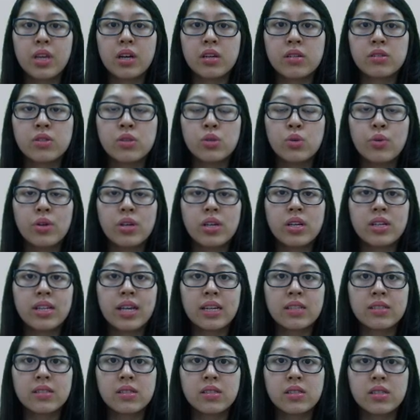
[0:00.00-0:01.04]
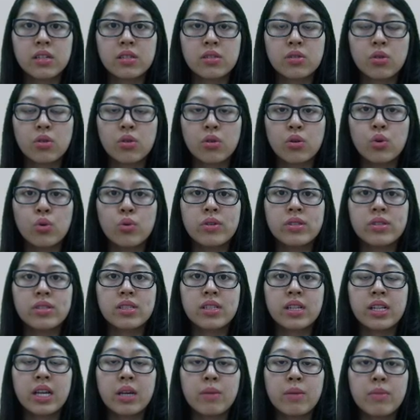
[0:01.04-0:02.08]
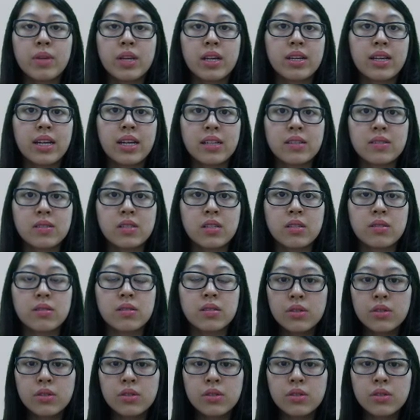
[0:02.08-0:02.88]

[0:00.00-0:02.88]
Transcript: suing against us or who is claiming against us.